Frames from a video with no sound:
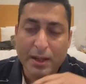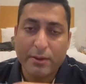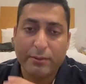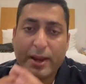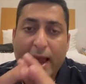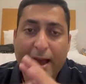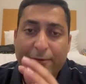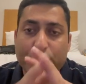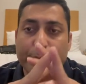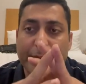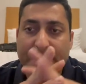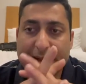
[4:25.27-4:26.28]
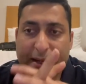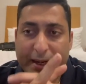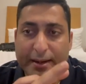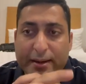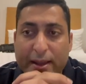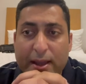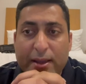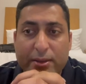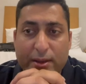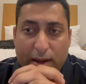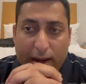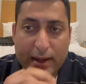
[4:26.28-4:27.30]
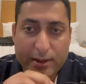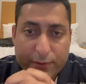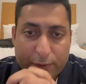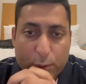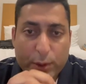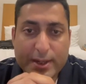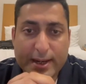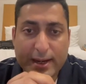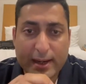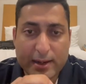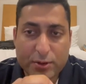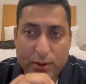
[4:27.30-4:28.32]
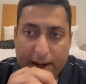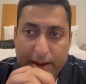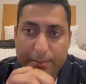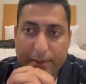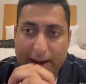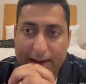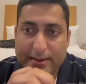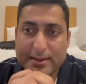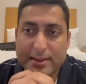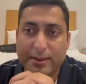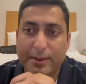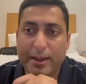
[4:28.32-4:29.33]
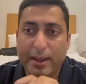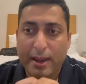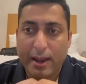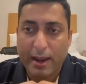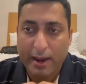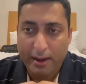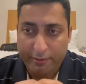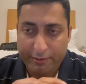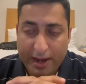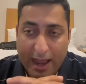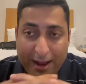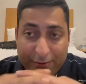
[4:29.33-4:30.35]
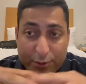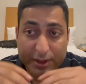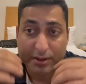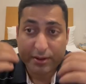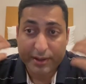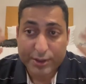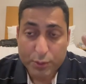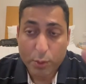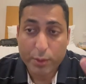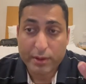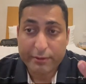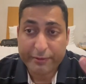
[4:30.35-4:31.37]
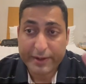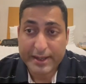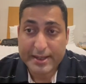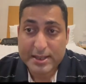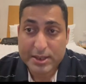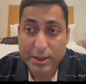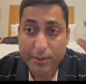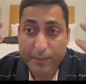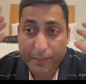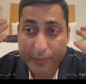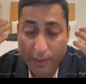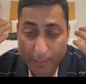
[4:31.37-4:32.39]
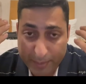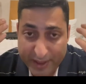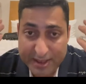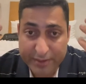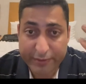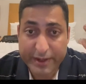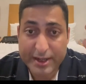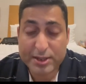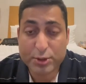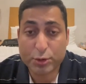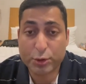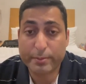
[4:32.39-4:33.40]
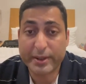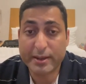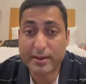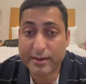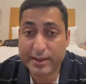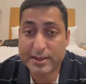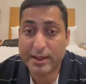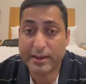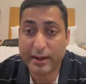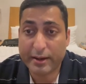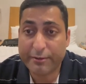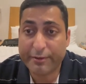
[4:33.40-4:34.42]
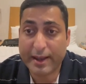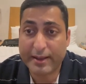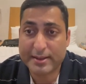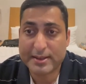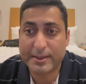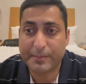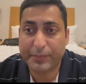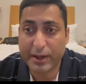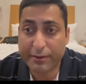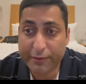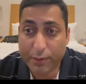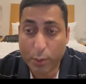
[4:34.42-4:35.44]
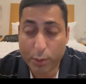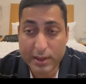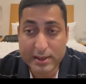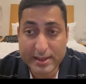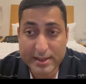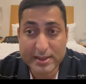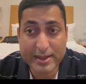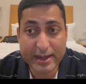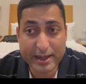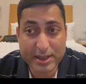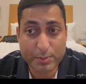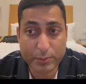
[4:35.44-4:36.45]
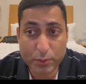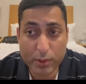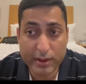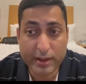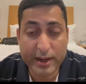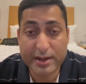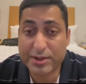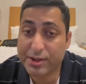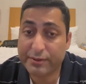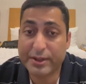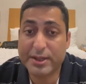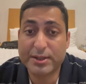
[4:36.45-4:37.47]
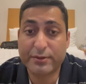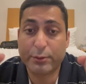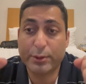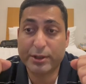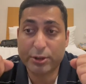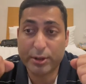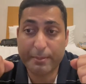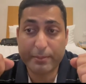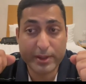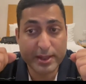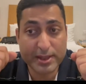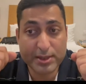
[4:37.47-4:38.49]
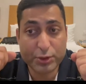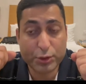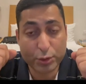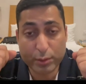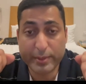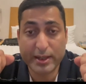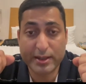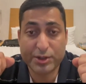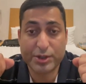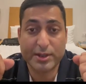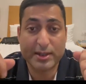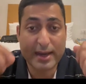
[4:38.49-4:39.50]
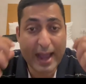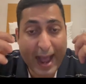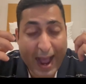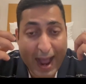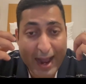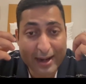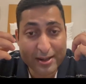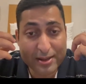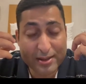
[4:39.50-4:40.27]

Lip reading: We have to maintain the fluid and electrolyte balance. We have to encourage oral feeds. Breast feeds should be encouraged in infants. If oral intake is poor, intravenous fluid therapy should be initiated as